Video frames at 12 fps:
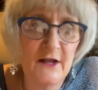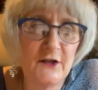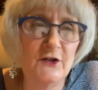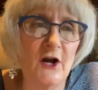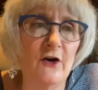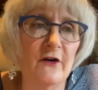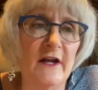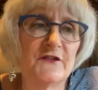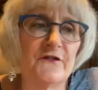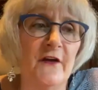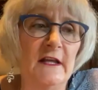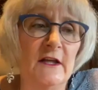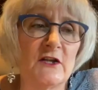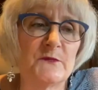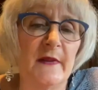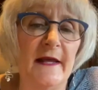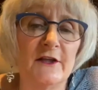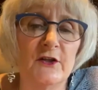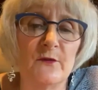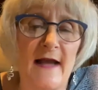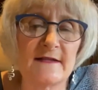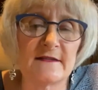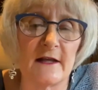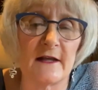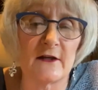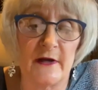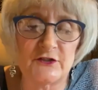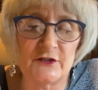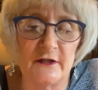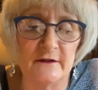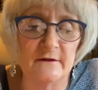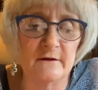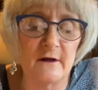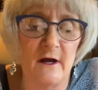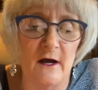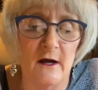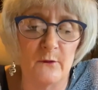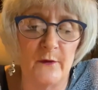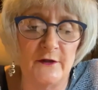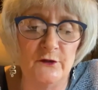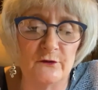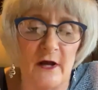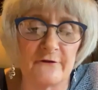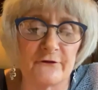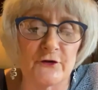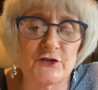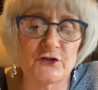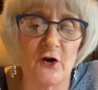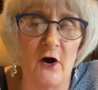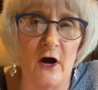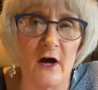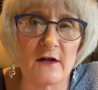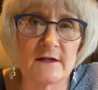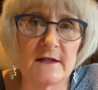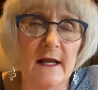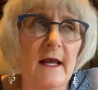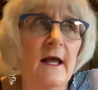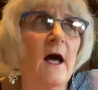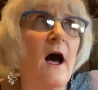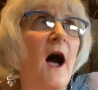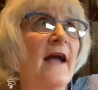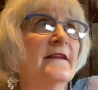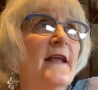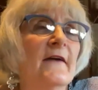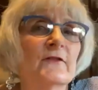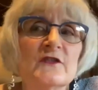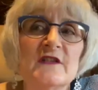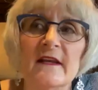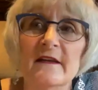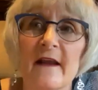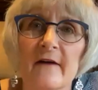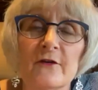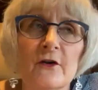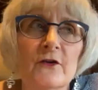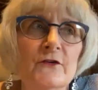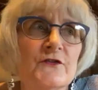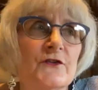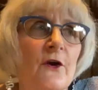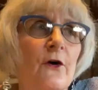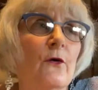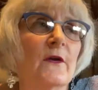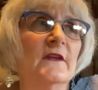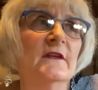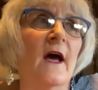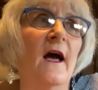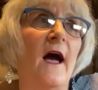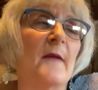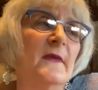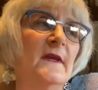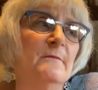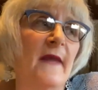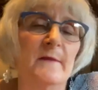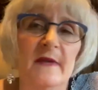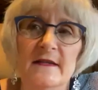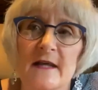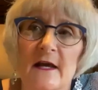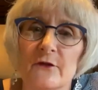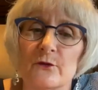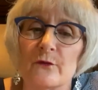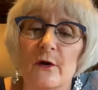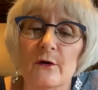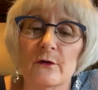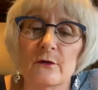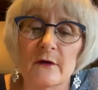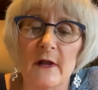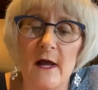You know, it's funny because Blake, you asked that question uh, when you and I first talked. I never say never. So, yeah, I mean, maybe down the road,